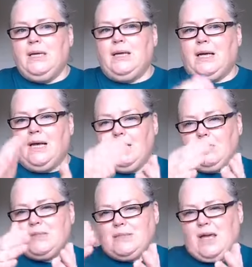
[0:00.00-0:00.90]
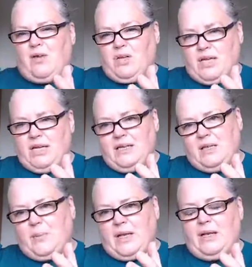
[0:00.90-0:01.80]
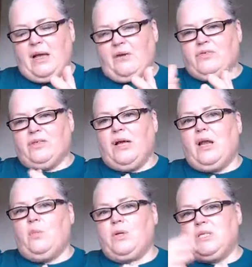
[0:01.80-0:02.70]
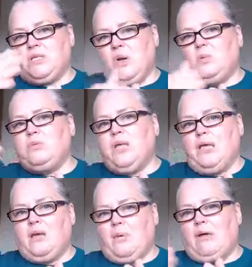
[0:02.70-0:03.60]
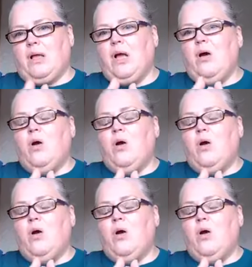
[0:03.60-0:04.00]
It kind of goes downhill a little bit after that, and we don't think about